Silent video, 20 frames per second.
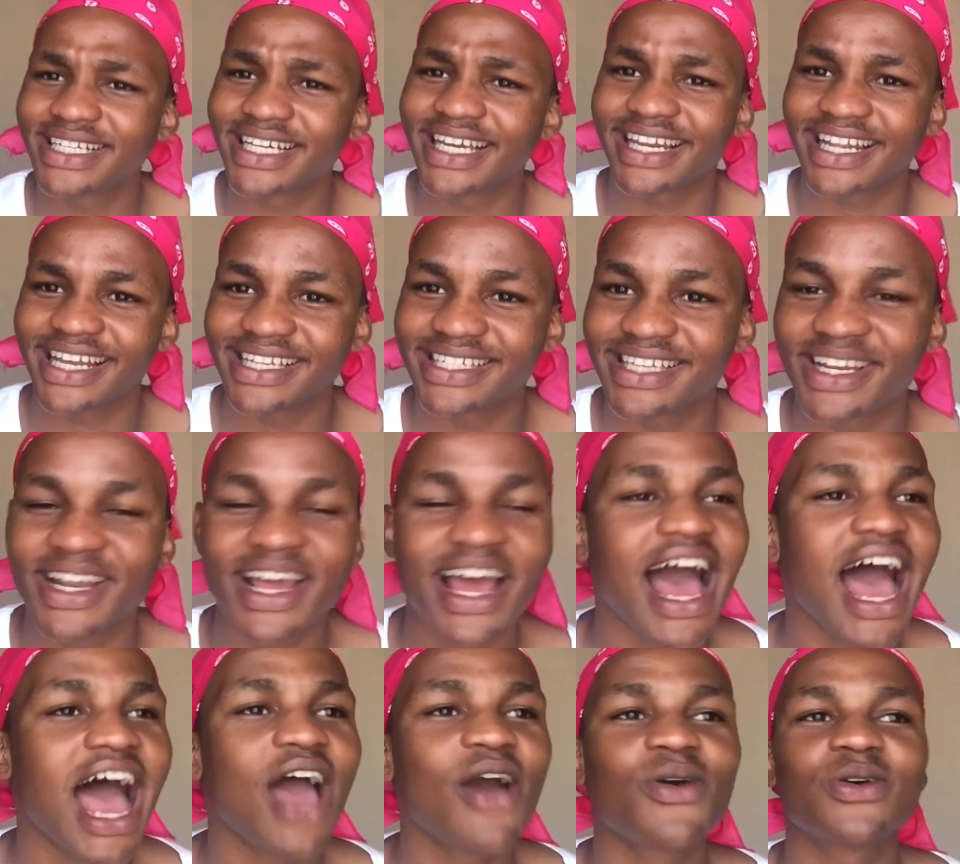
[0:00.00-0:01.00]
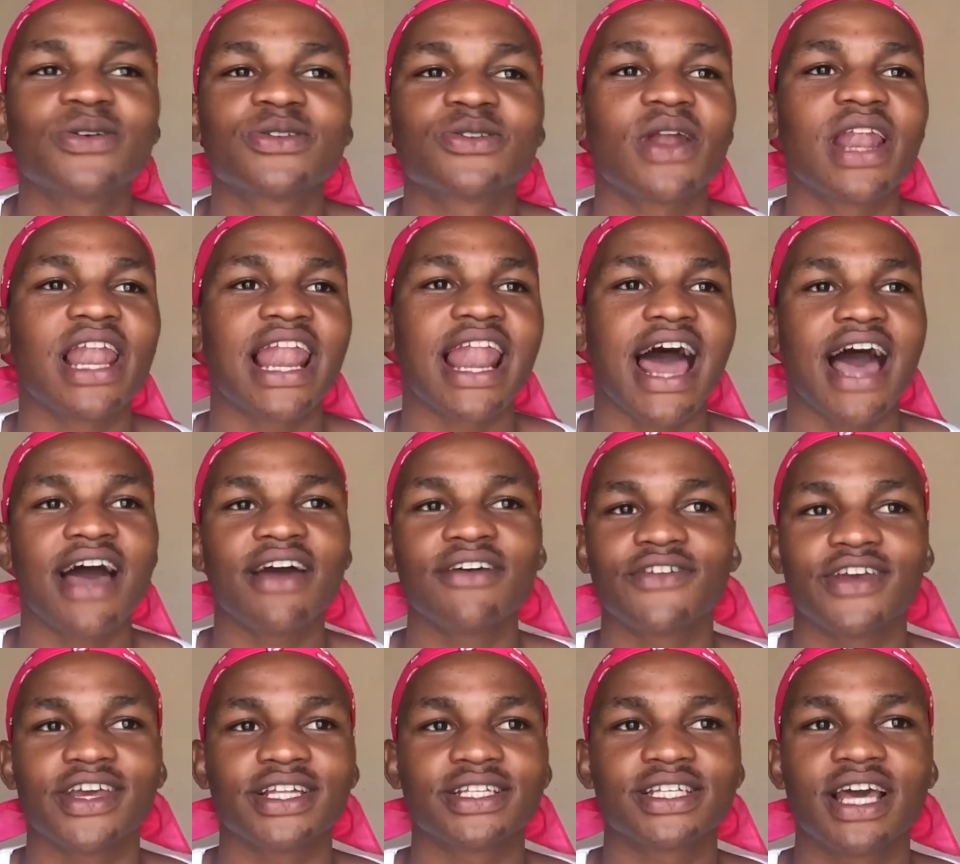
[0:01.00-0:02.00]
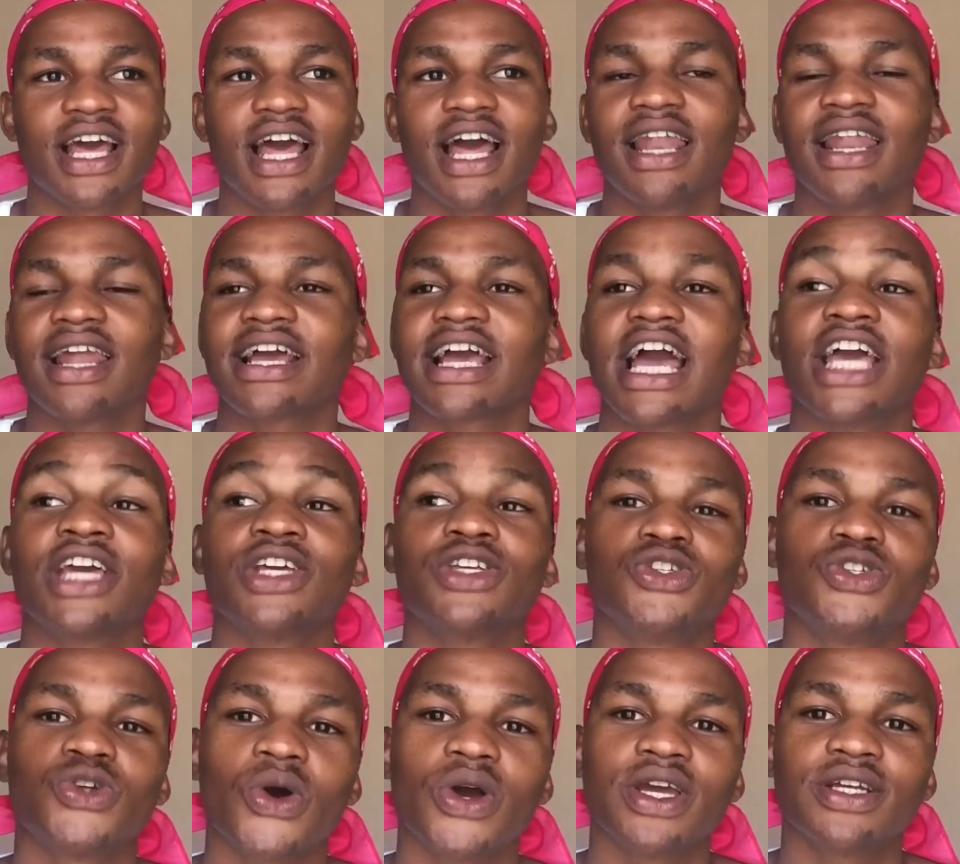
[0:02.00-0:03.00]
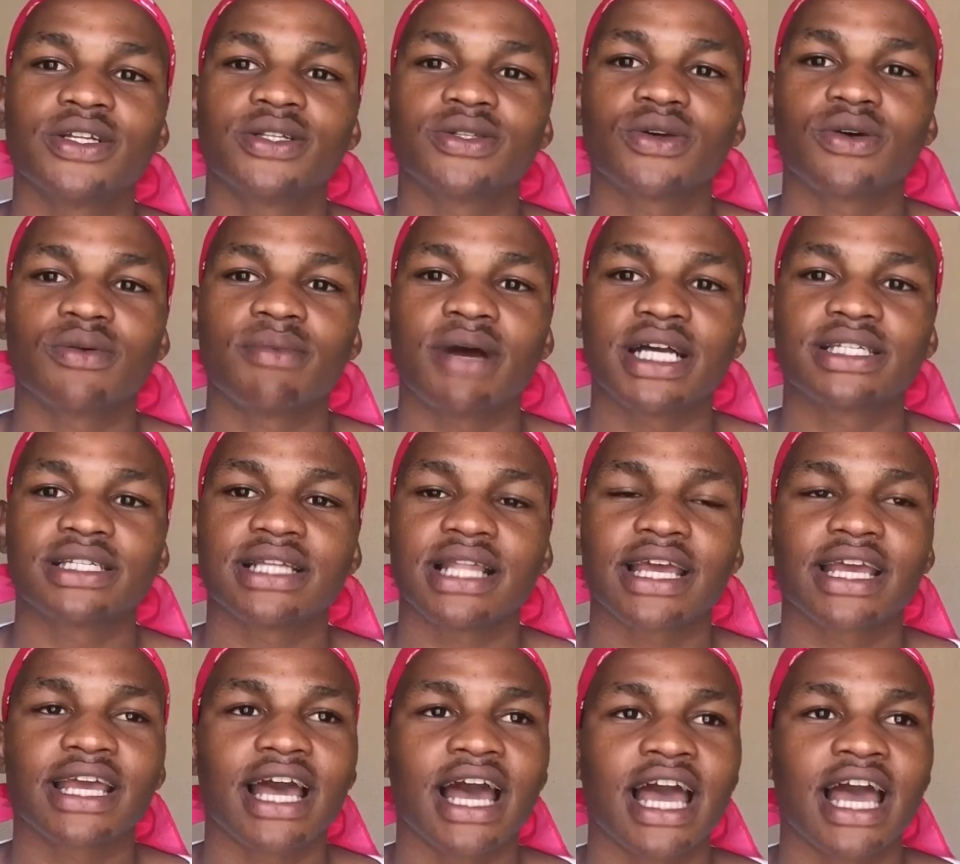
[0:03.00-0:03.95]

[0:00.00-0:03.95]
creation. I also love it. Like, I enjoy it so much.